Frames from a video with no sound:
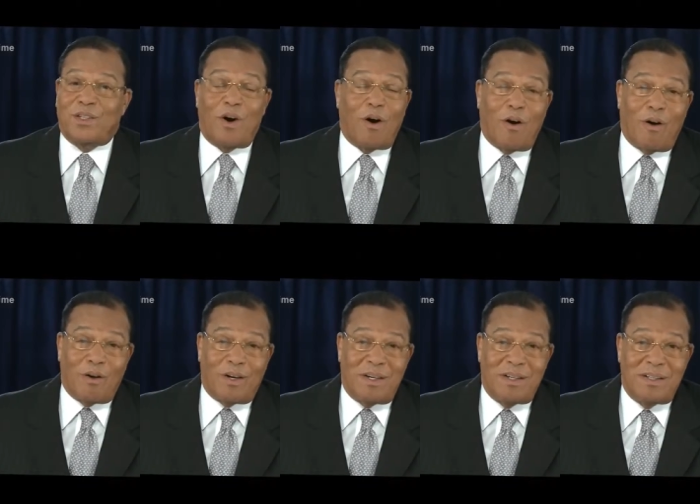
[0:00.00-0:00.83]
the
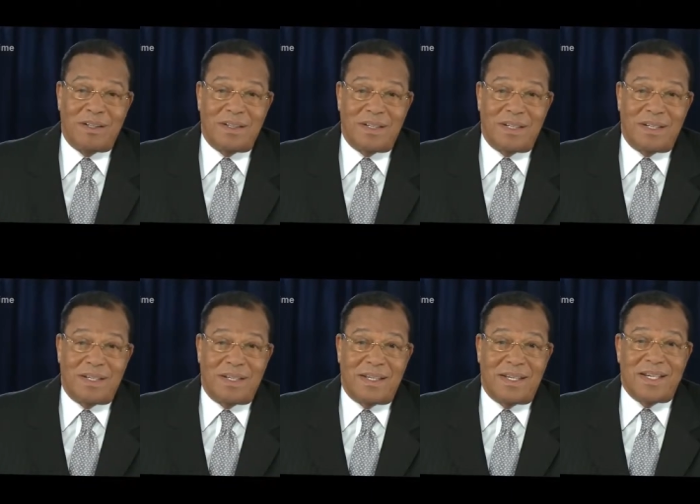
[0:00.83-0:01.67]
dog
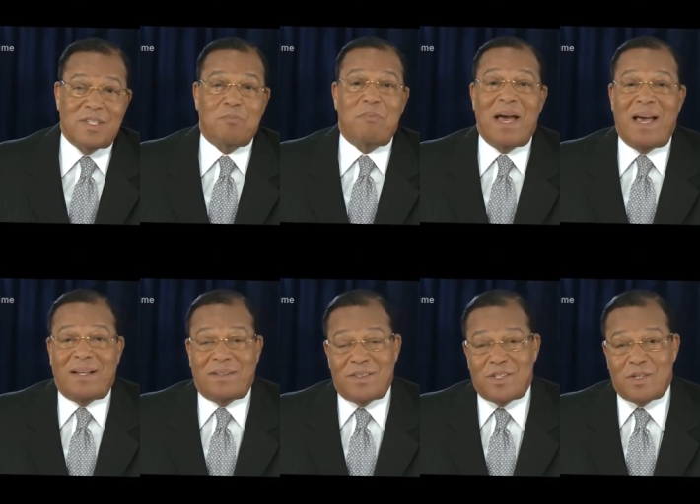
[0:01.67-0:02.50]
is
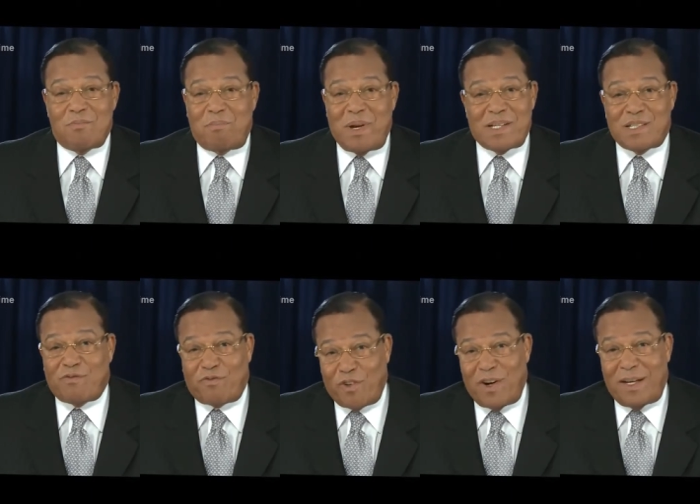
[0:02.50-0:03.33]
man's
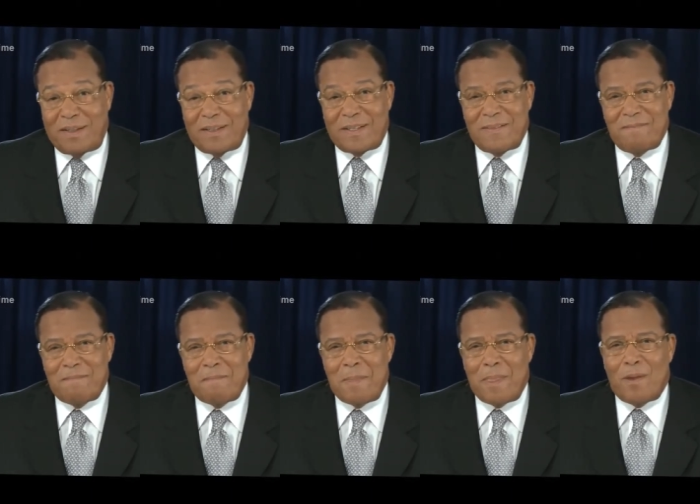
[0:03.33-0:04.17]
best friend.
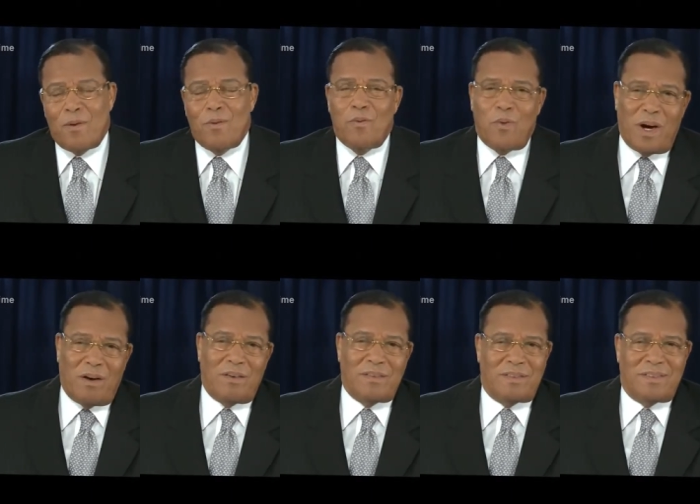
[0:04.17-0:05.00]

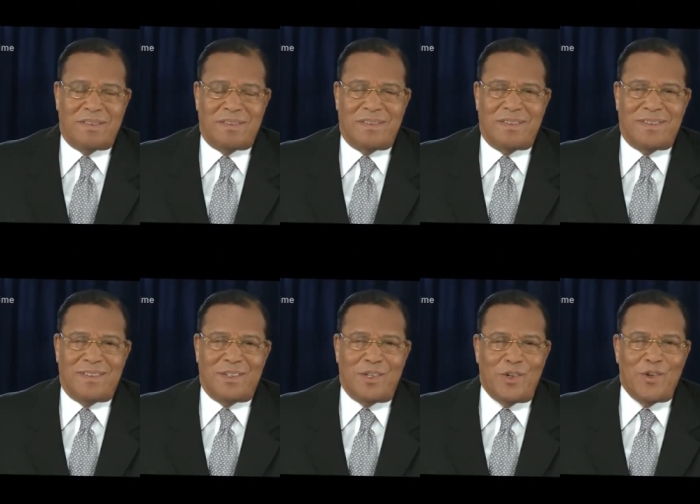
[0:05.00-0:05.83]
Well,
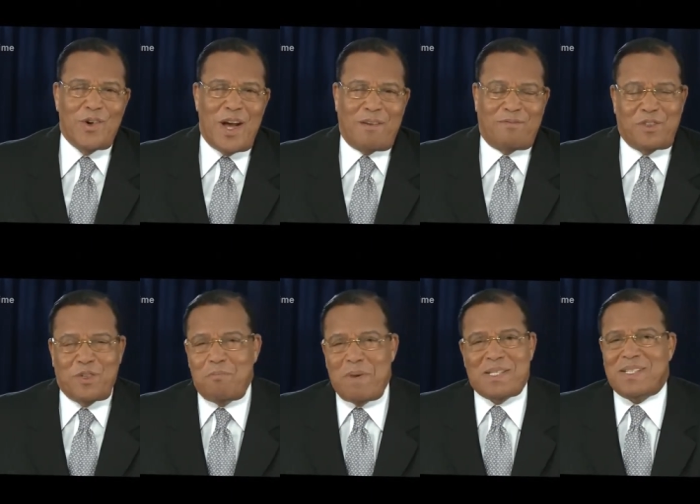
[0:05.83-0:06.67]
you have
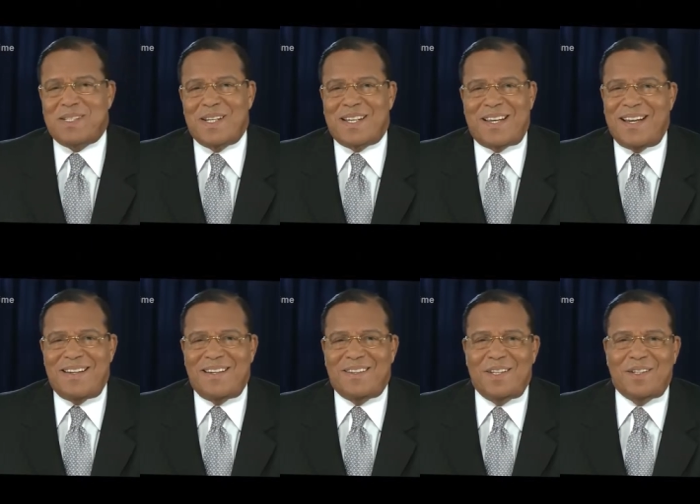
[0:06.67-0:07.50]

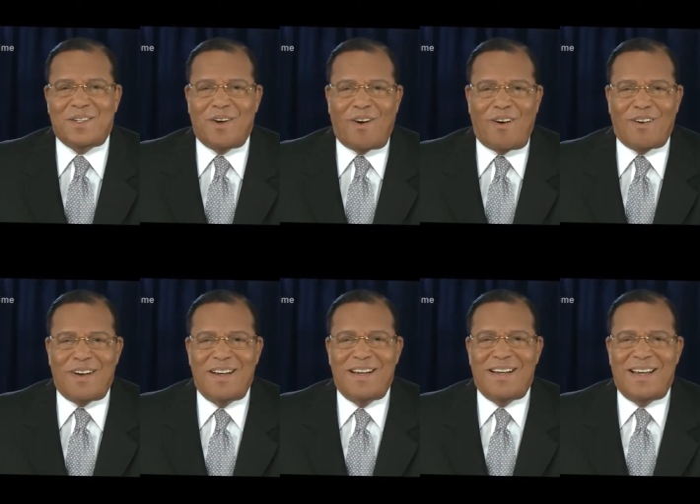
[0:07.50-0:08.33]
domesticated the
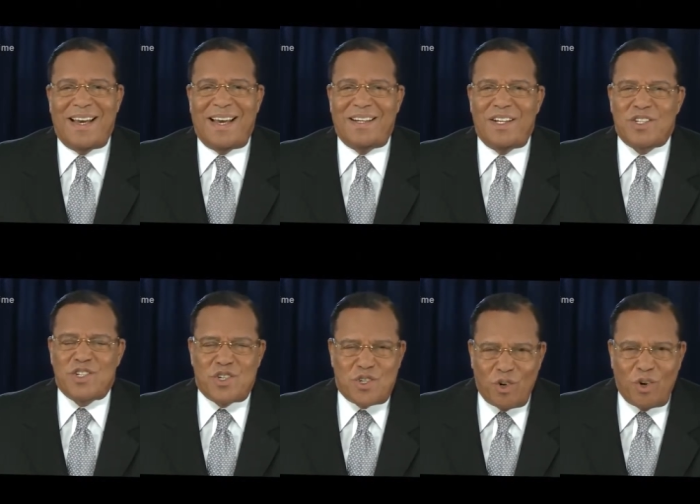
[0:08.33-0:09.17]
dog, and it
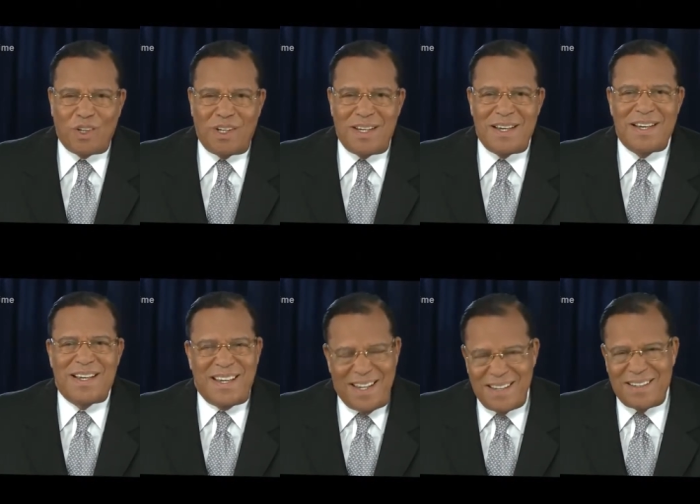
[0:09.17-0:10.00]

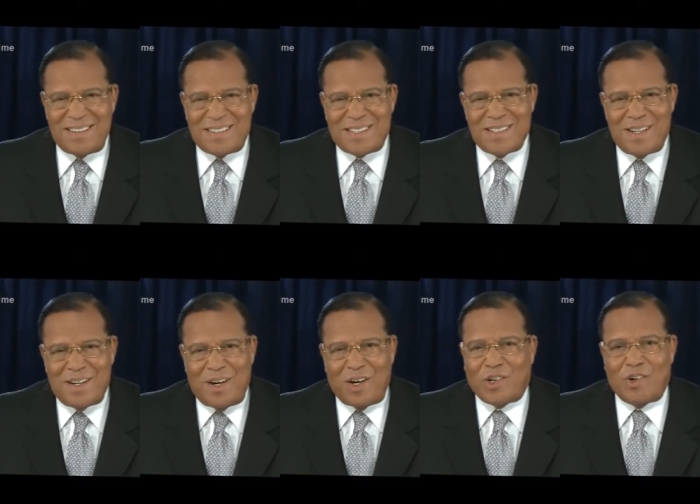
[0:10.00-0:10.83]
surely is
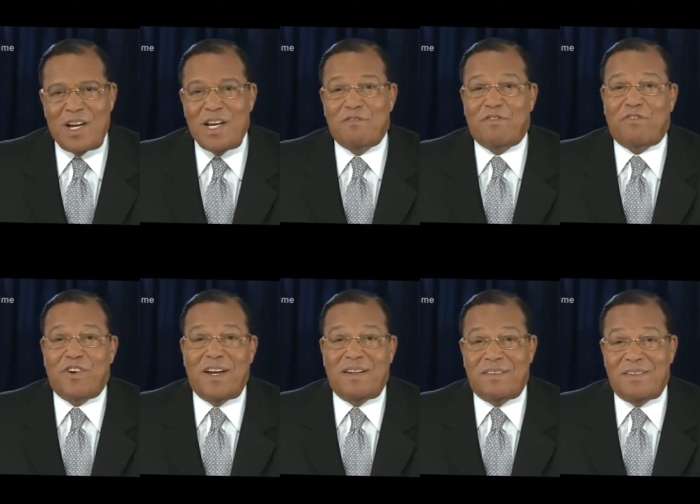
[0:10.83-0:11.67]
a great
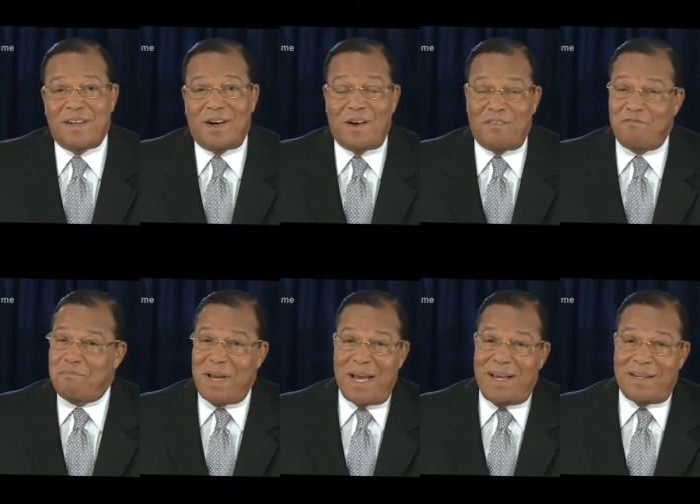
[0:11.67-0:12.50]
friend of
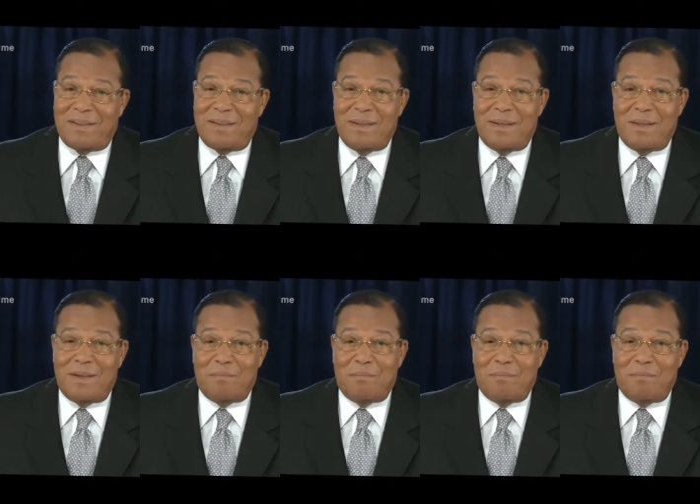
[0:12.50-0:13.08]
man,